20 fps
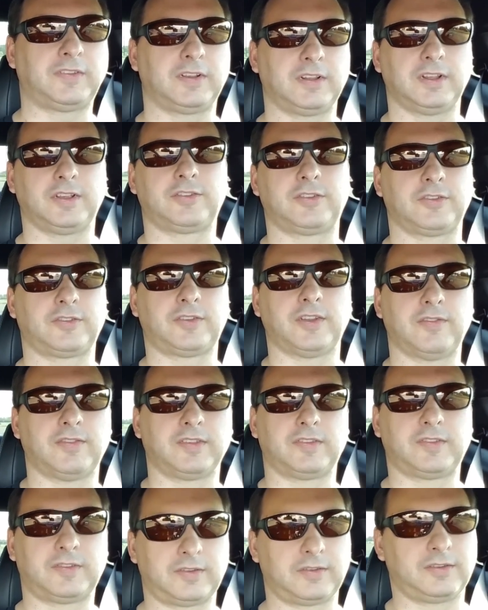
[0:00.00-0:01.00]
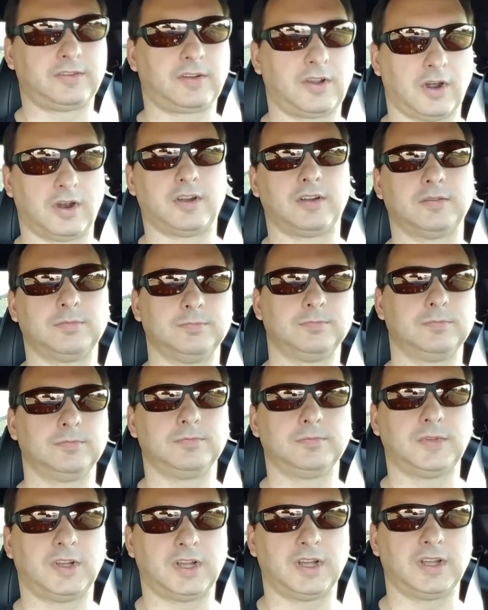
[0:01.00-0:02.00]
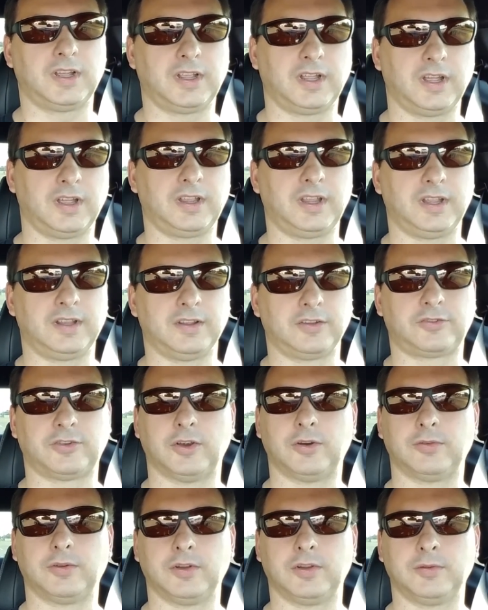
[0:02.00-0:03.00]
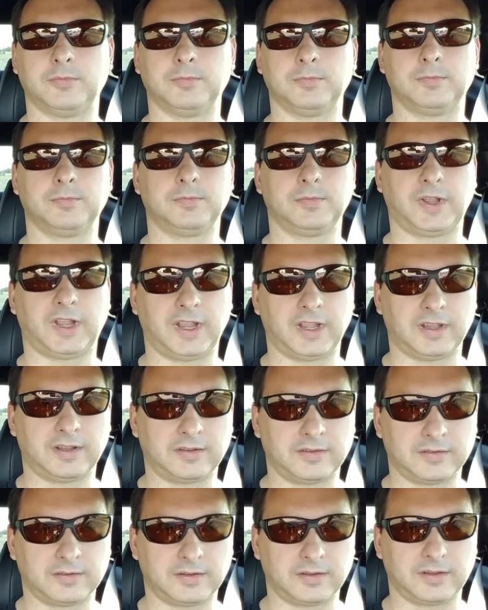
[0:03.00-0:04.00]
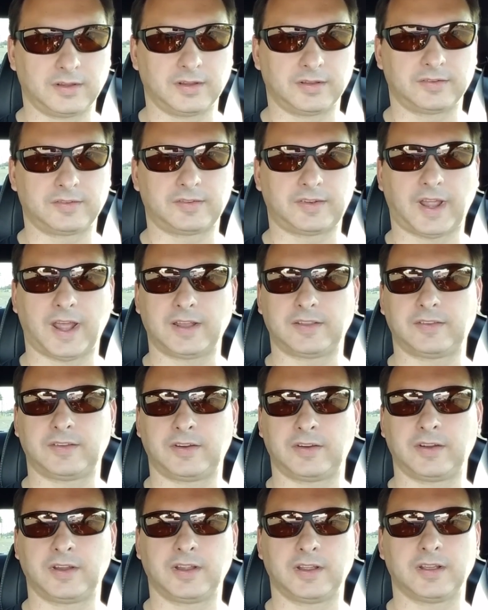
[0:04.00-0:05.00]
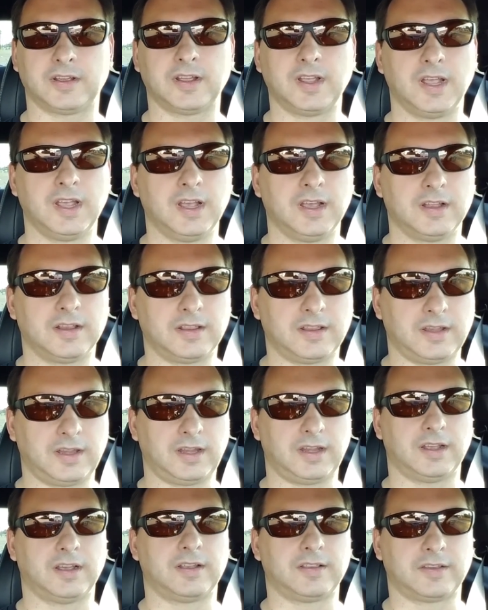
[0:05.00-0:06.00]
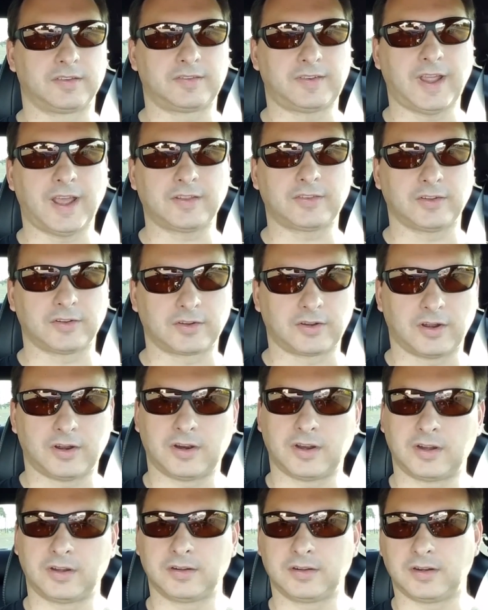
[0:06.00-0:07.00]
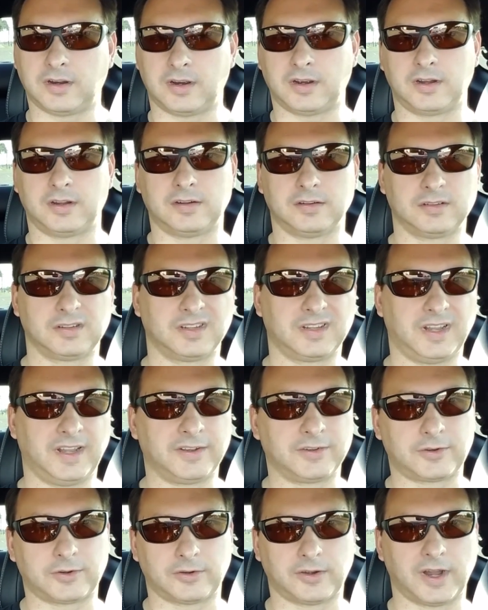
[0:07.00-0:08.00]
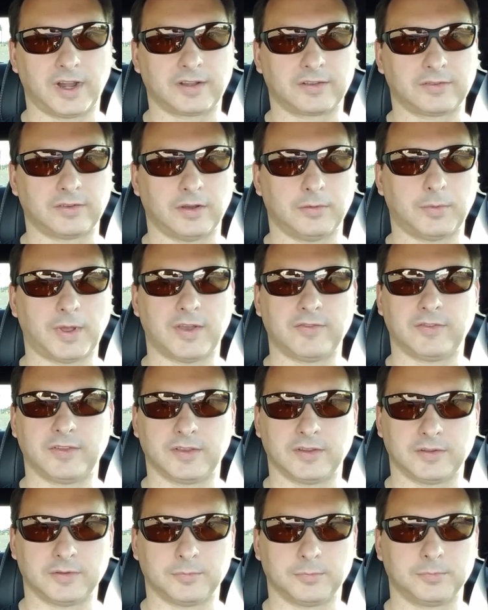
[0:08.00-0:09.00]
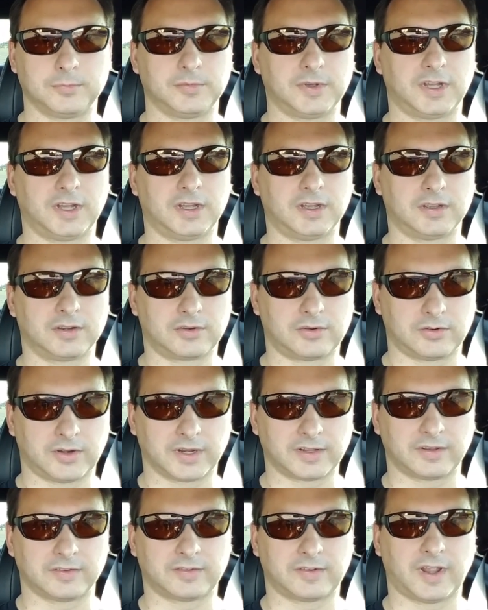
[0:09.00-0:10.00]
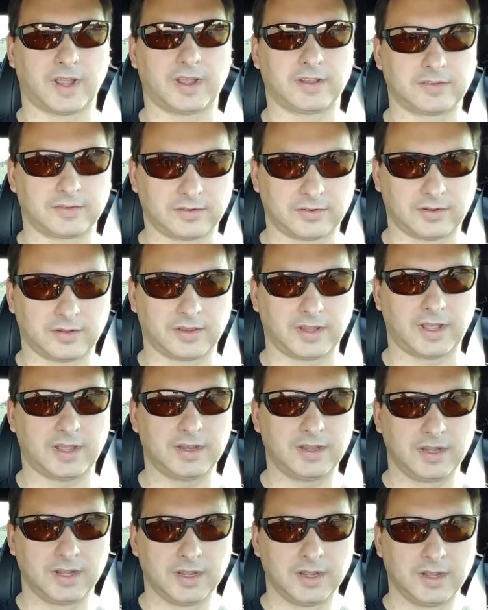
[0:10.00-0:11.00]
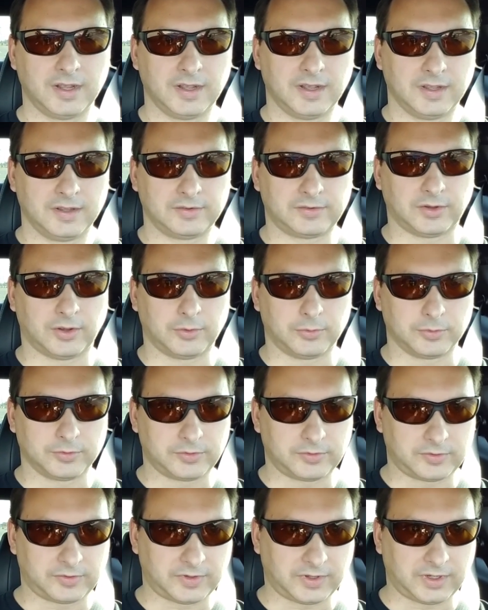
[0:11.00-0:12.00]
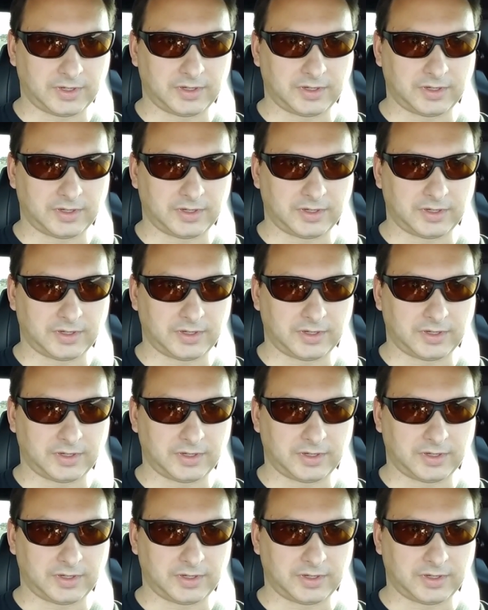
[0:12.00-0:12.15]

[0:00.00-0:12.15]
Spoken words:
it's just of this car in the showroom and stats area. The stats of the car are incorrect, so I'm having them correct the stats and all that. So we'll see